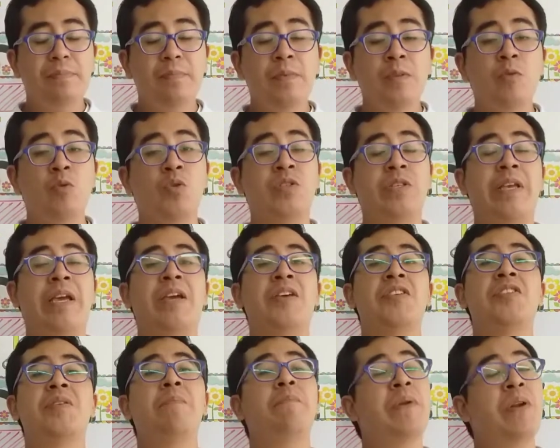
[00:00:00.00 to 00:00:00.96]

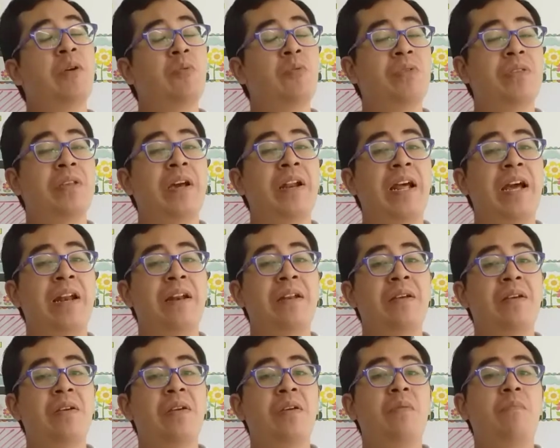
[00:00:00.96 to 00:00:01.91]
Ustedes se
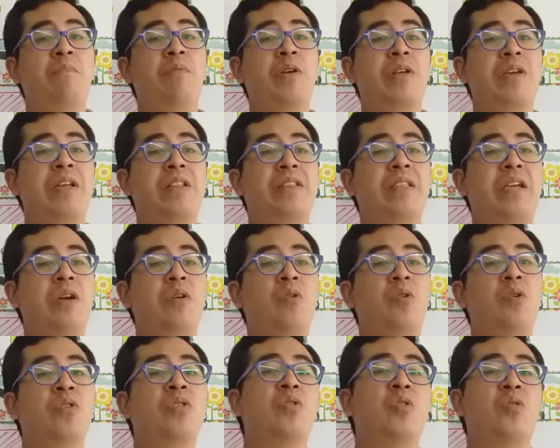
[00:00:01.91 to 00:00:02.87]
preguntarán por qué
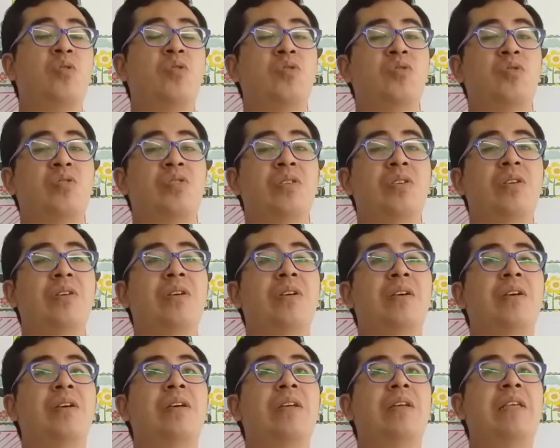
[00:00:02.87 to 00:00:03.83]
tengo 2
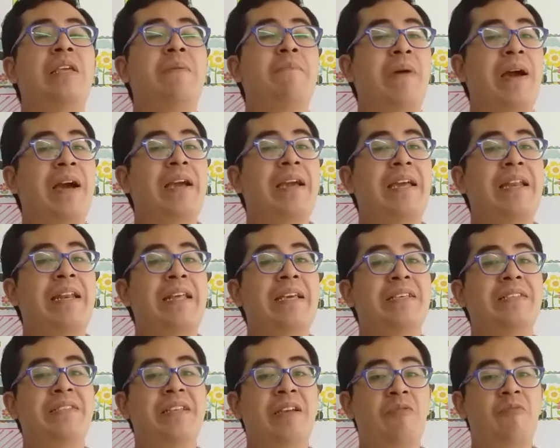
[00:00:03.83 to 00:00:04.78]

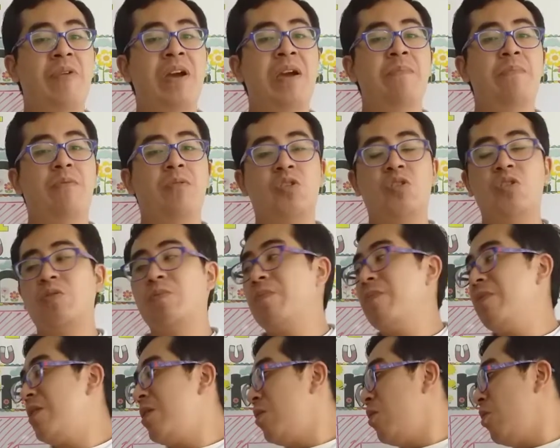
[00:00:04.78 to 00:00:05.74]
imágenes de
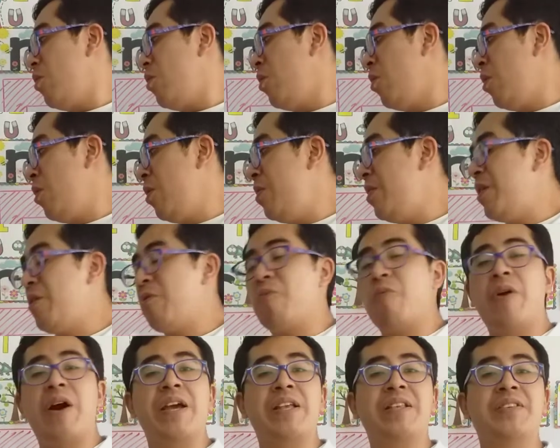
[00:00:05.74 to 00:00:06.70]
huevos. On the
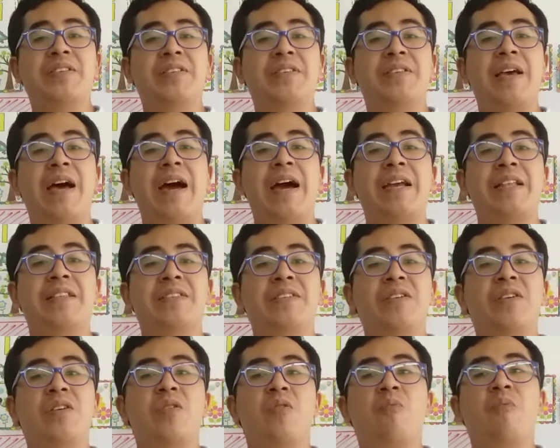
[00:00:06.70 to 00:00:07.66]
right side,
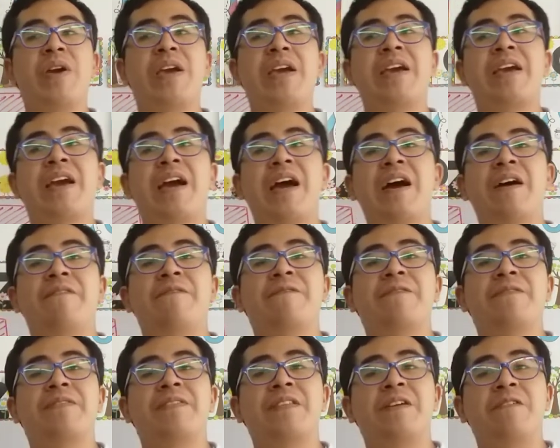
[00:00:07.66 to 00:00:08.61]
we
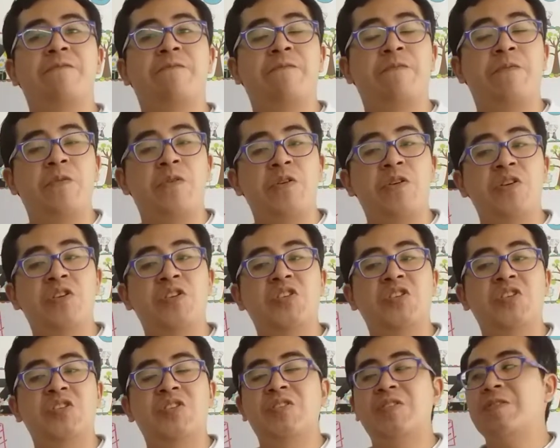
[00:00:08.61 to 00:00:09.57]
have the
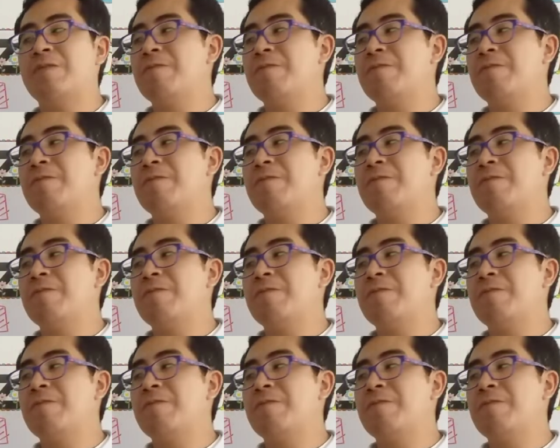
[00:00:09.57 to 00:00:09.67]
first